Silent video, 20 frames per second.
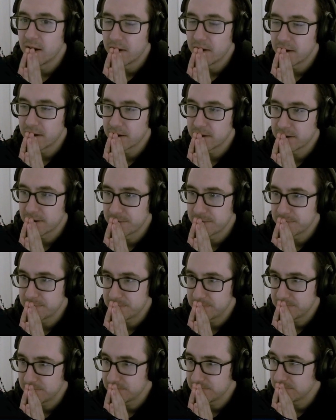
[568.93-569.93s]

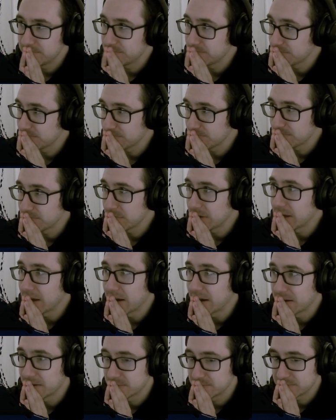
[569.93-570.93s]

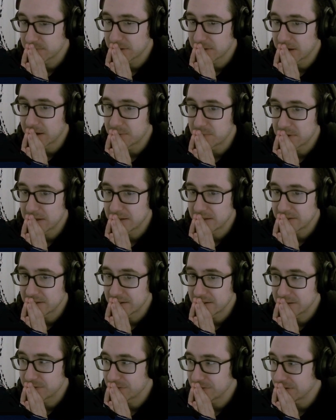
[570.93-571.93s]
Yeah, I mean,
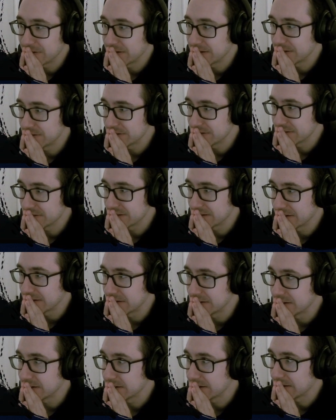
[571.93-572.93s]
it's very
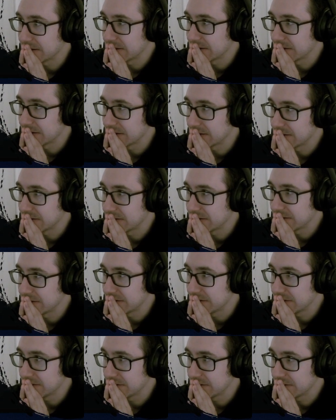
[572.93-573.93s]
interesting, and
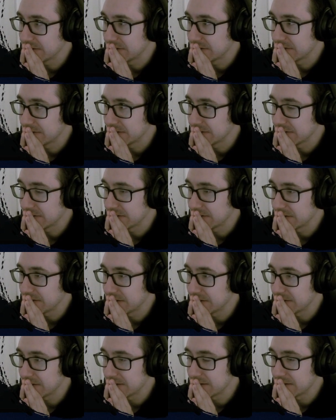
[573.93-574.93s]

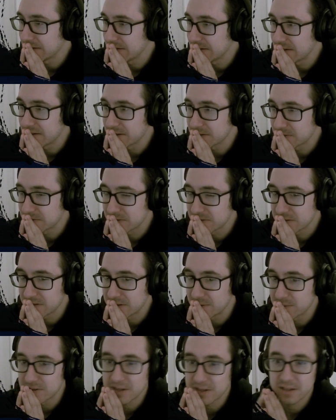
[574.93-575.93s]
it
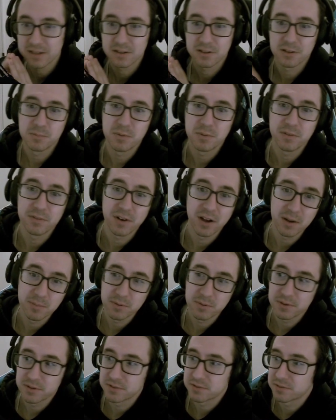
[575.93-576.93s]
seems like it could be viable
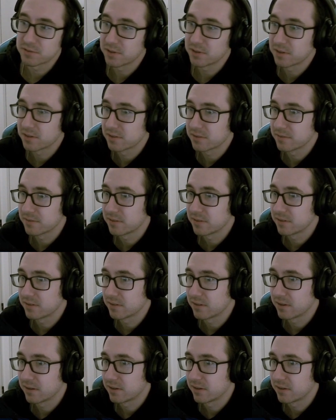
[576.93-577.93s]
historic,
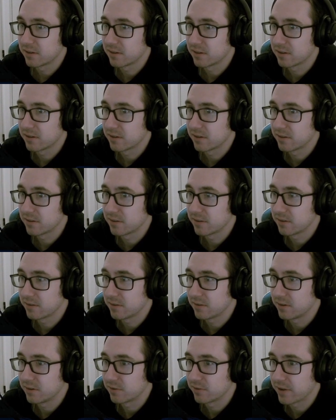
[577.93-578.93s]

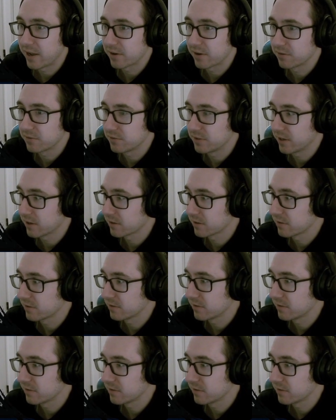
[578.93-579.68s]
aggro deck.